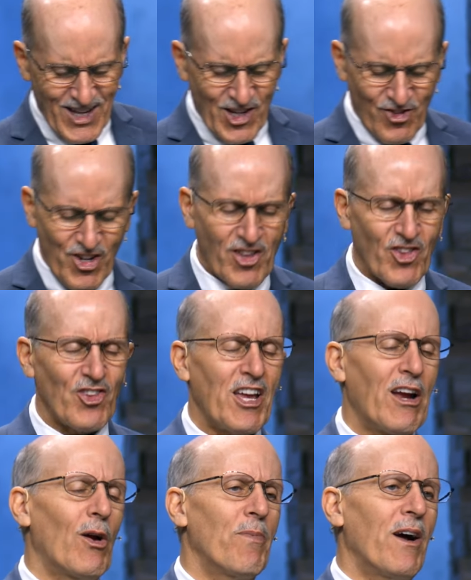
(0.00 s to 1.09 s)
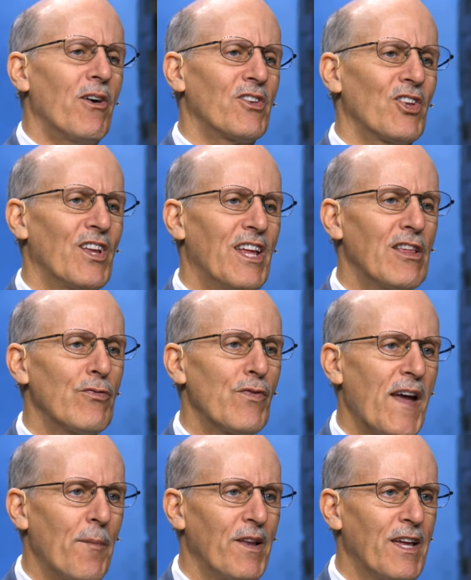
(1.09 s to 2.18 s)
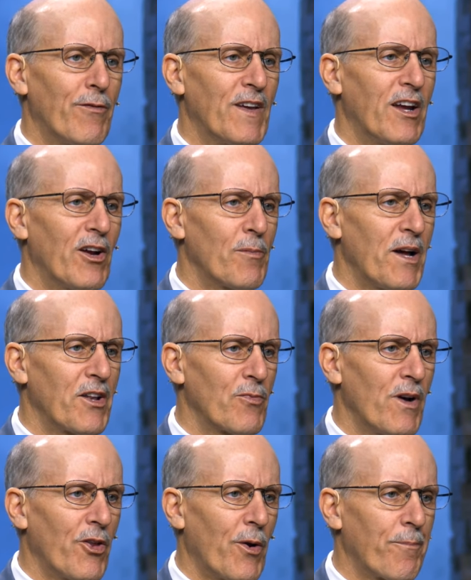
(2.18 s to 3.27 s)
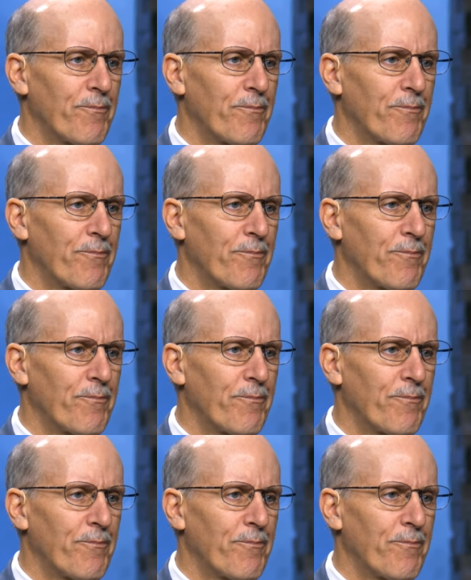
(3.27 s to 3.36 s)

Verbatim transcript: Does Jesus care about his family if he cared about his mother?